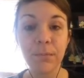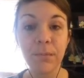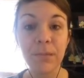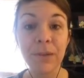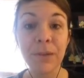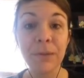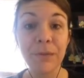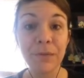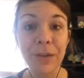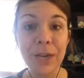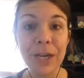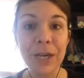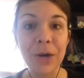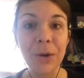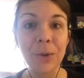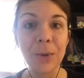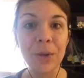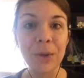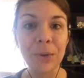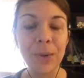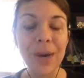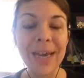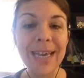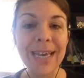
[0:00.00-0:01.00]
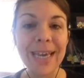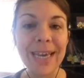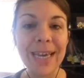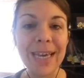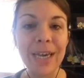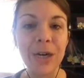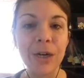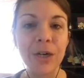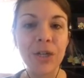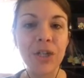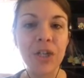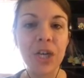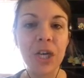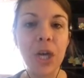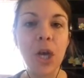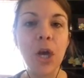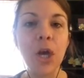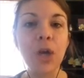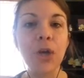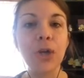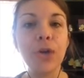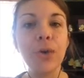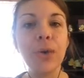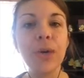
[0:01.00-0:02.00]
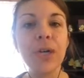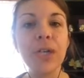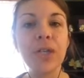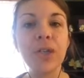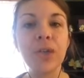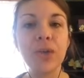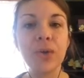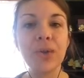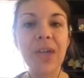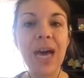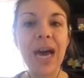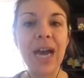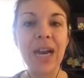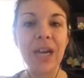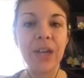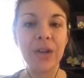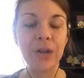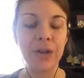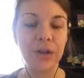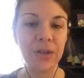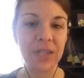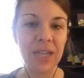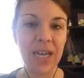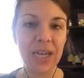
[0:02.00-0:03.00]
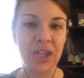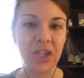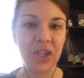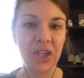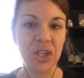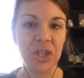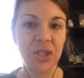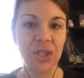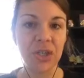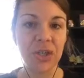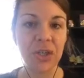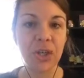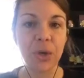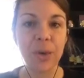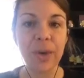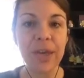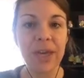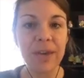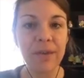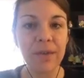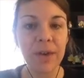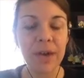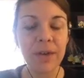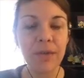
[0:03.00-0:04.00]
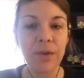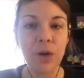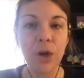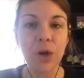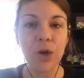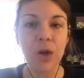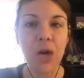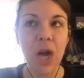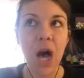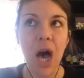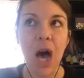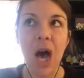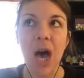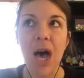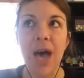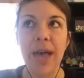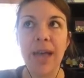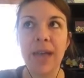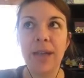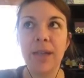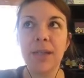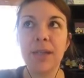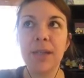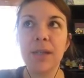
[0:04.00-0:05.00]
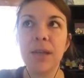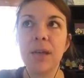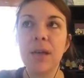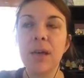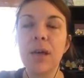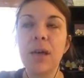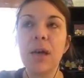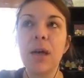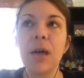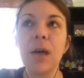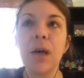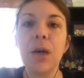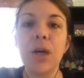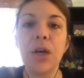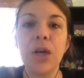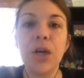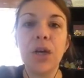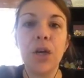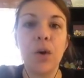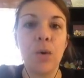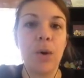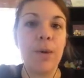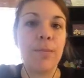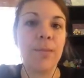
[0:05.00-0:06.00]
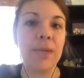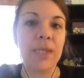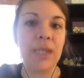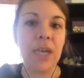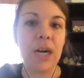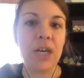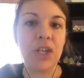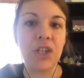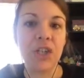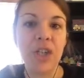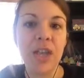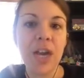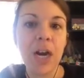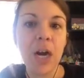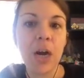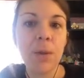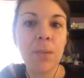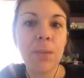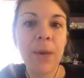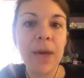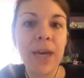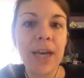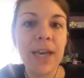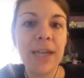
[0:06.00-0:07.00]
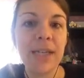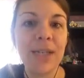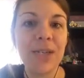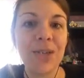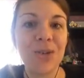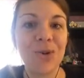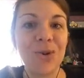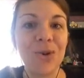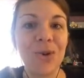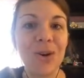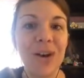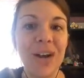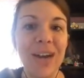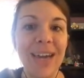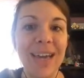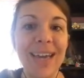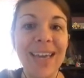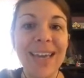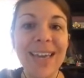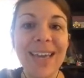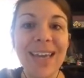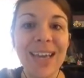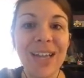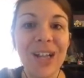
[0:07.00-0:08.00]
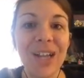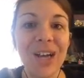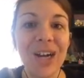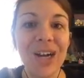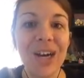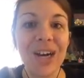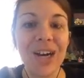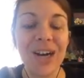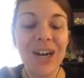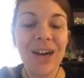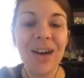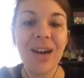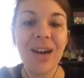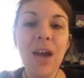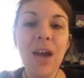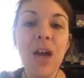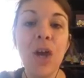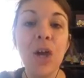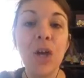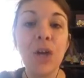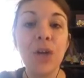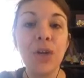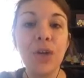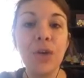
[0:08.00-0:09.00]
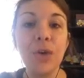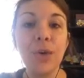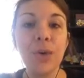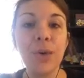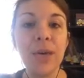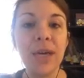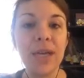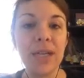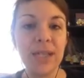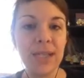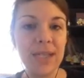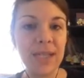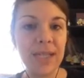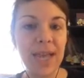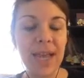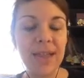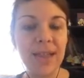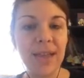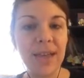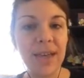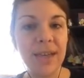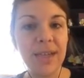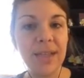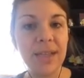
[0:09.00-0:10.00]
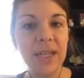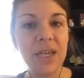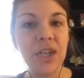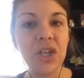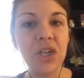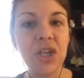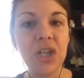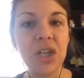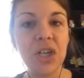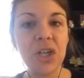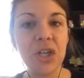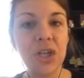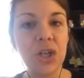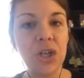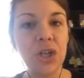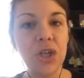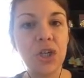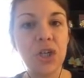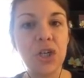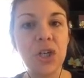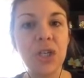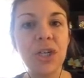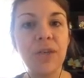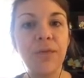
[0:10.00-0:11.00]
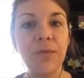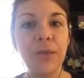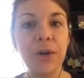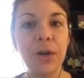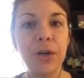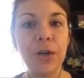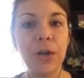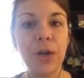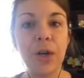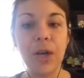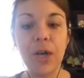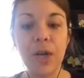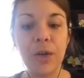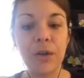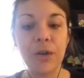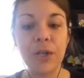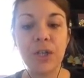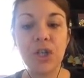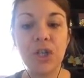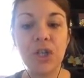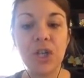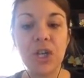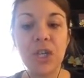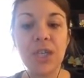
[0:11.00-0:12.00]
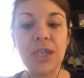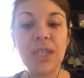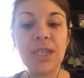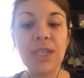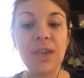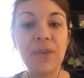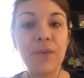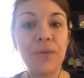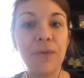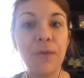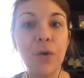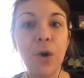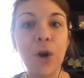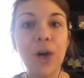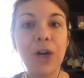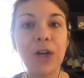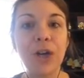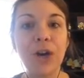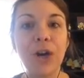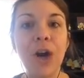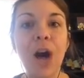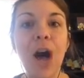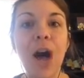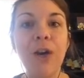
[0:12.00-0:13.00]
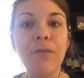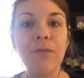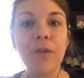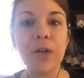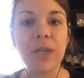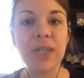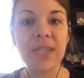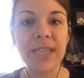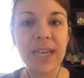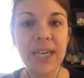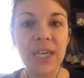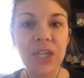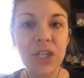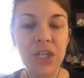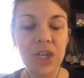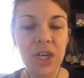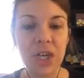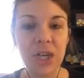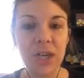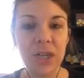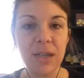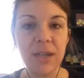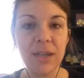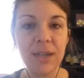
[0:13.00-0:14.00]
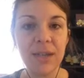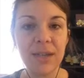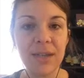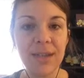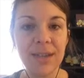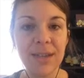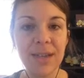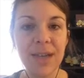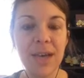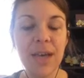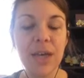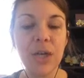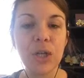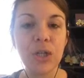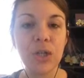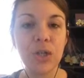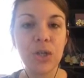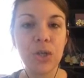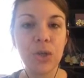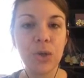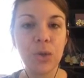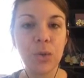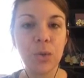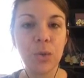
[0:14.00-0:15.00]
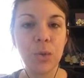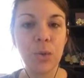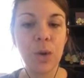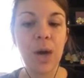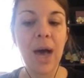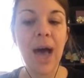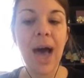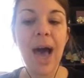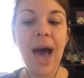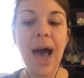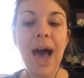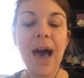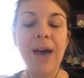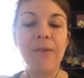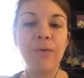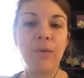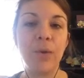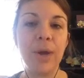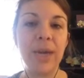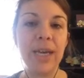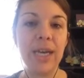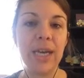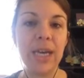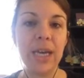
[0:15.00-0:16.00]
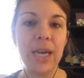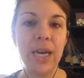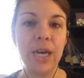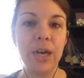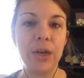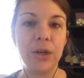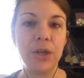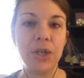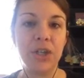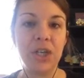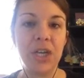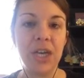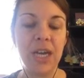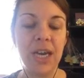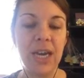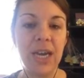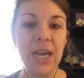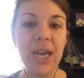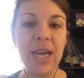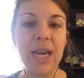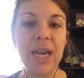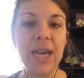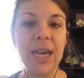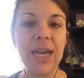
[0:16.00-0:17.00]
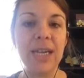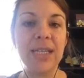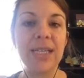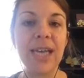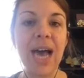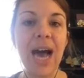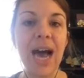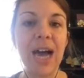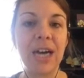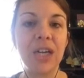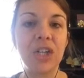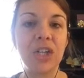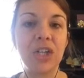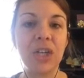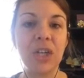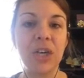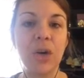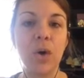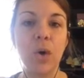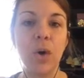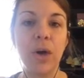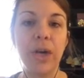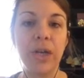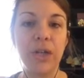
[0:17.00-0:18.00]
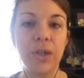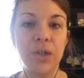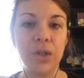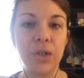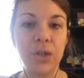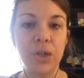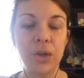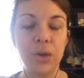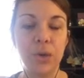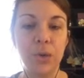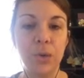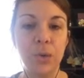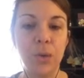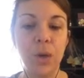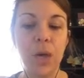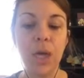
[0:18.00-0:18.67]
video with Reiki energy, you can do that in your session. So even if you're not, a massage therapist or a healer, you can set the intention just for your conversations to have Reiki energy in it, and it's actually going to